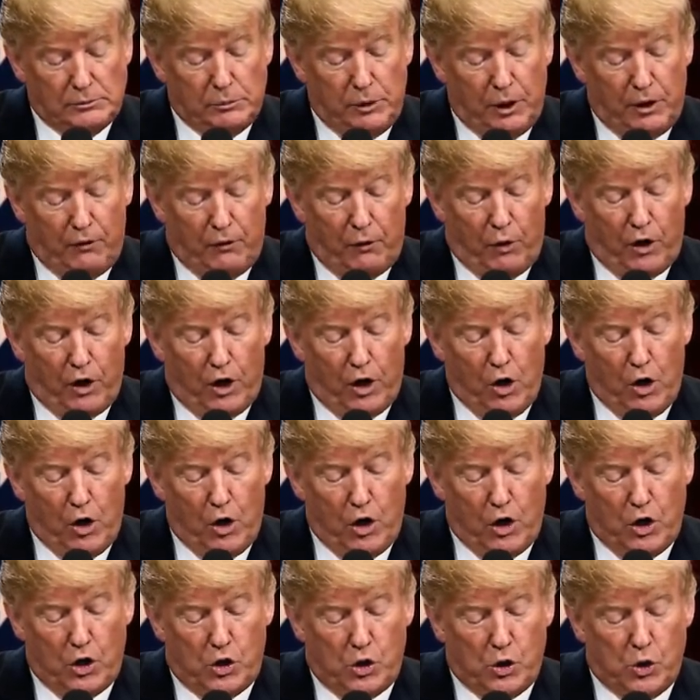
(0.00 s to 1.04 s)
But if we're
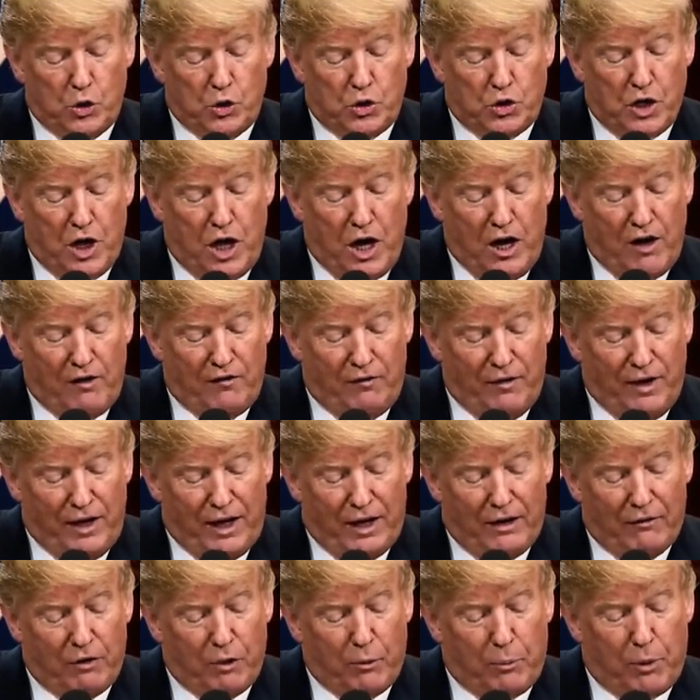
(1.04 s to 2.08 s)
going to solve
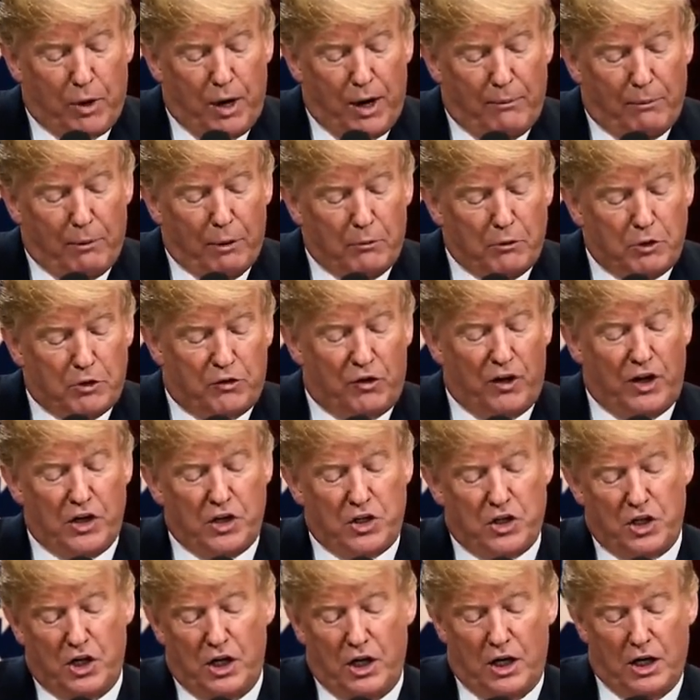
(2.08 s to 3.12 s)
many of the problems
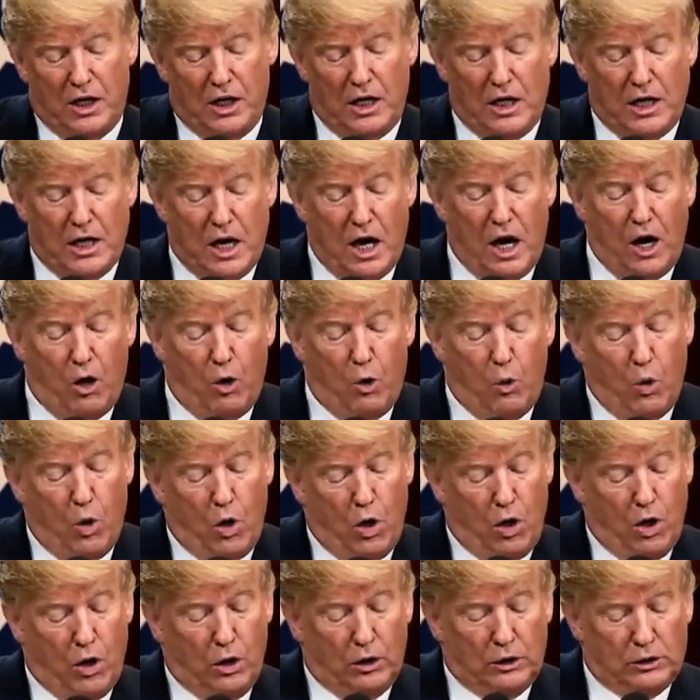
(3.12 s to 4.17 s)
facing our
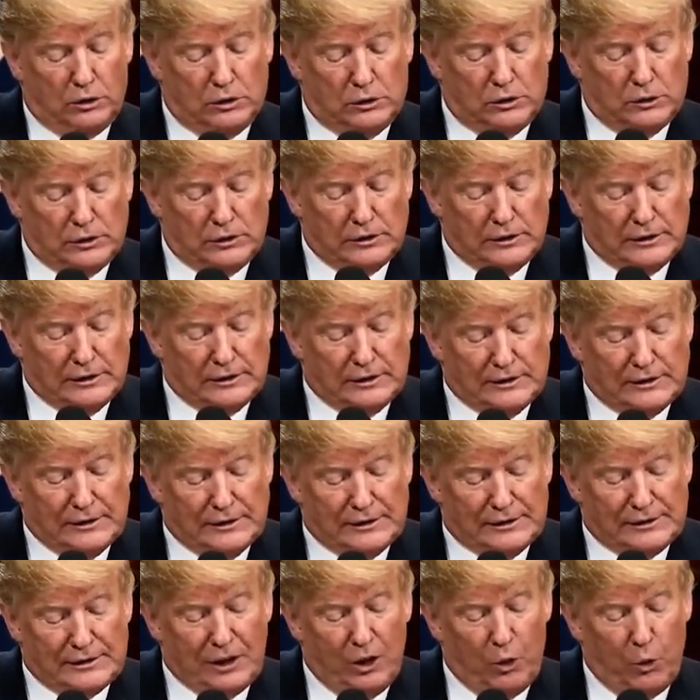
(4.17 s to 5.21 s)
world,
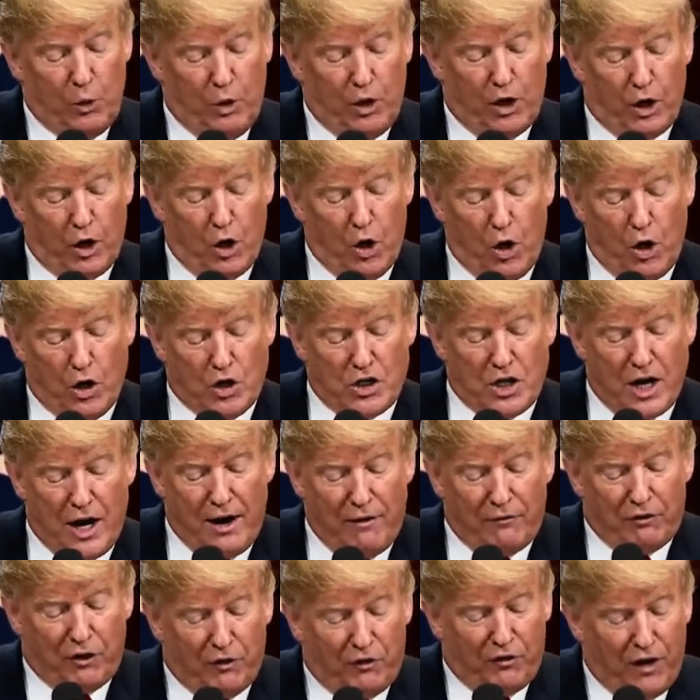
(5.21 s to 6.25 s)
then we're going to
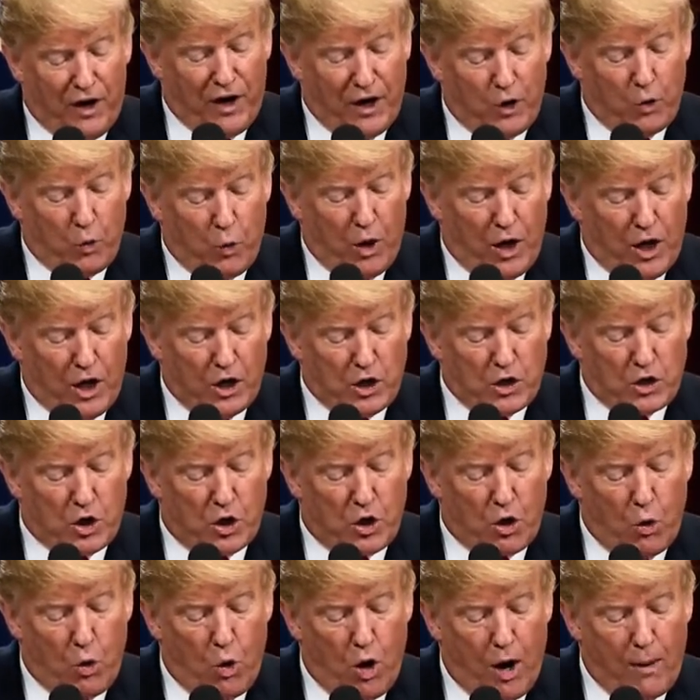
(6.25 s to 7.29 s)
have to find ways to
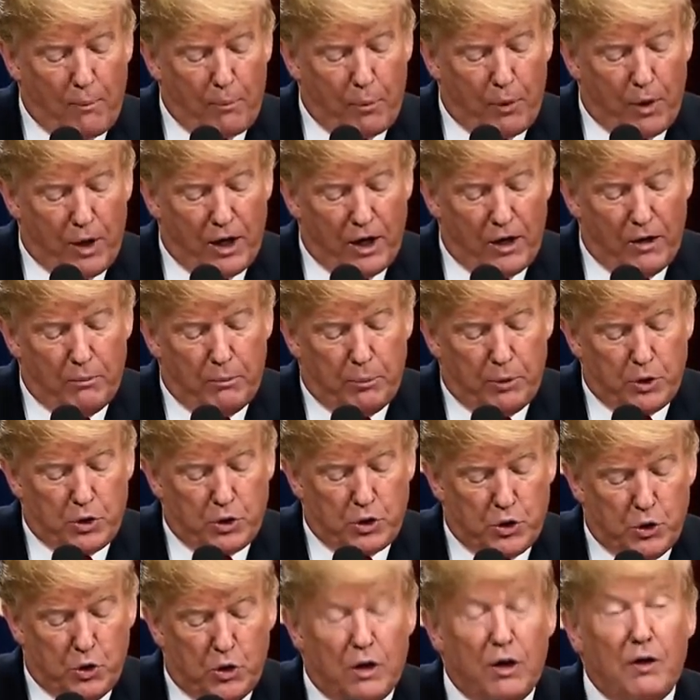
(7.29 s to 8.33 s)
cooperate in
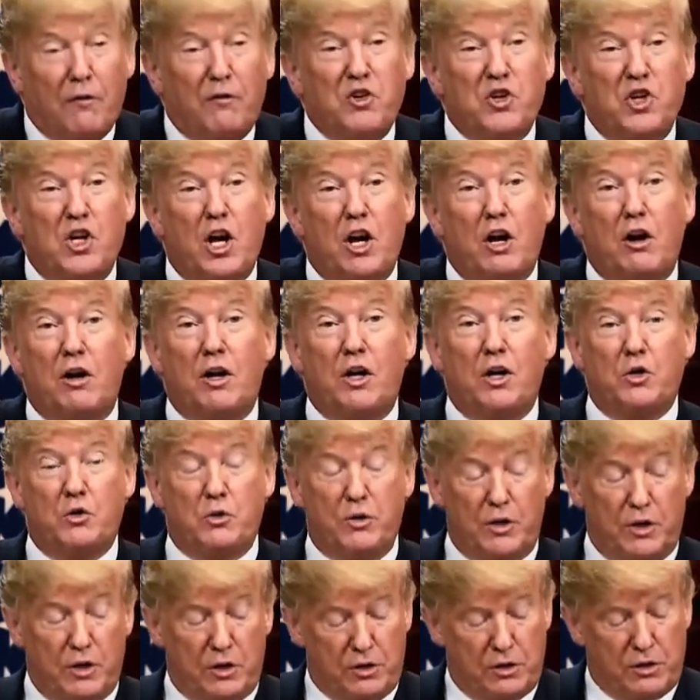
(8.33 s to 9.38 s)
pursuit of shared
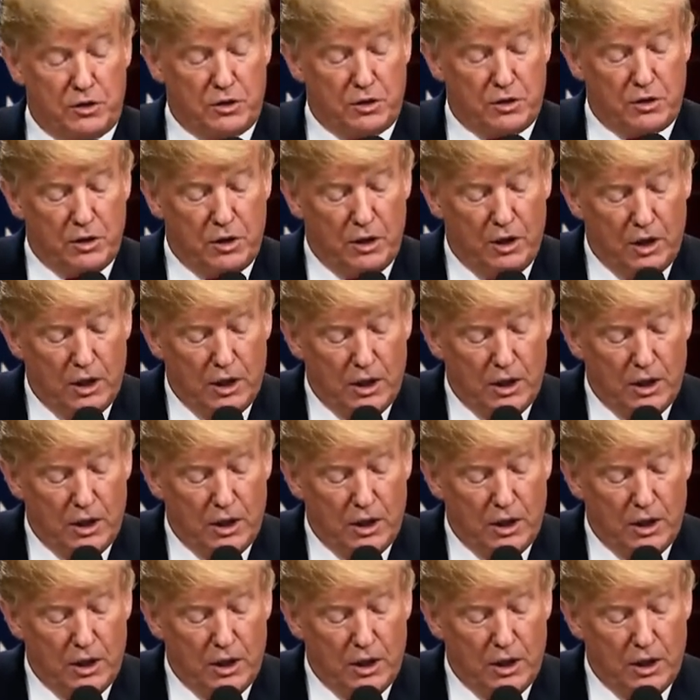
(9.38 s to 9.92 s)
interests.